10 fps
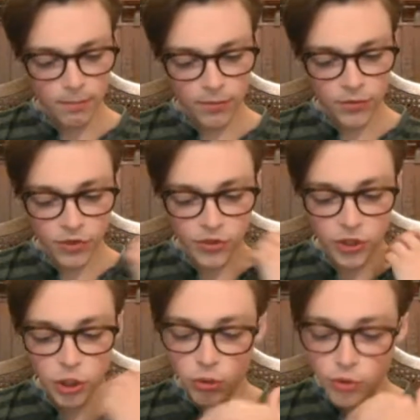there's a
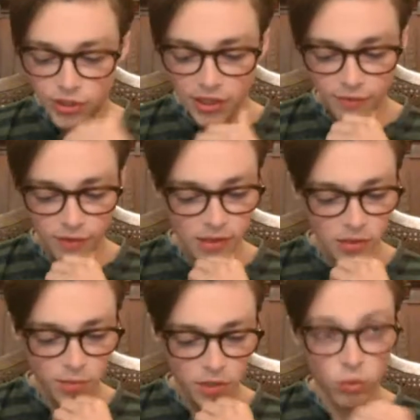huge difference
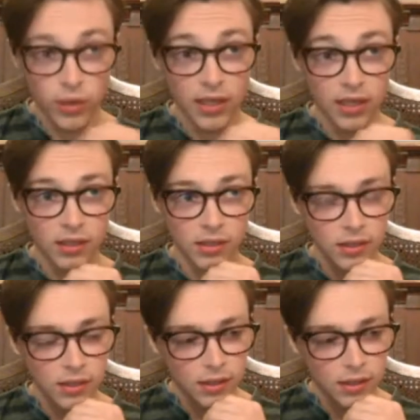between